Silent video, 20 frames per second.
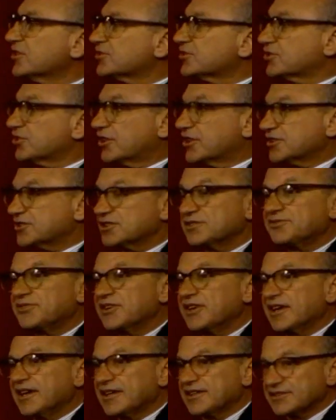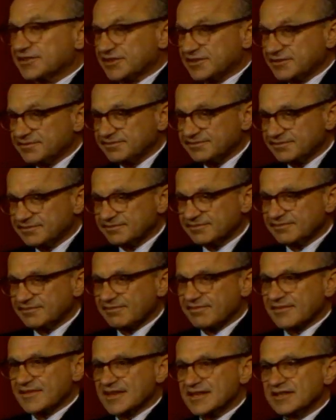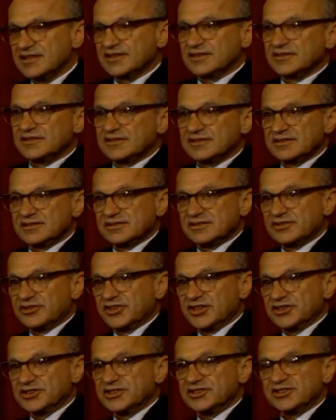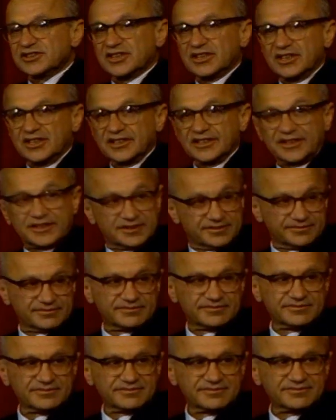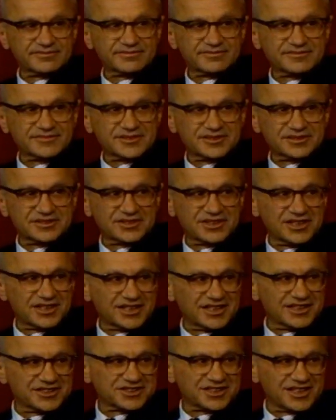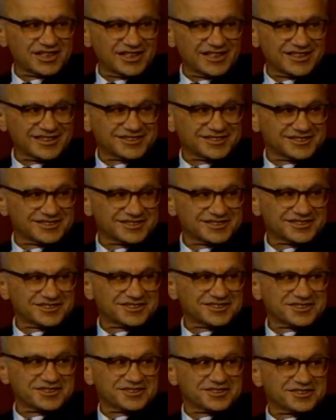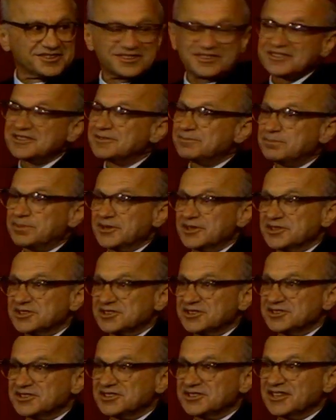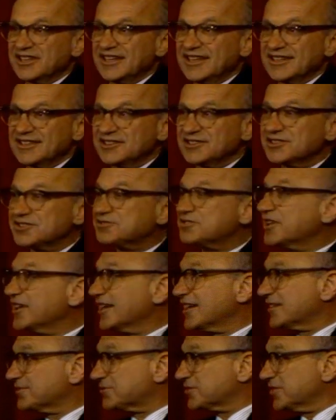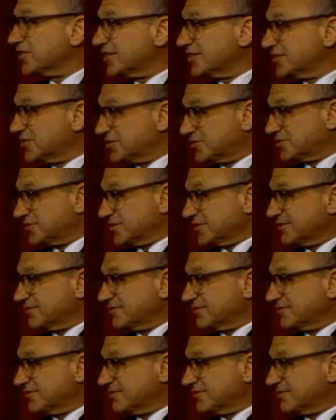source of finance. This is a honey that has led persons in industry after industry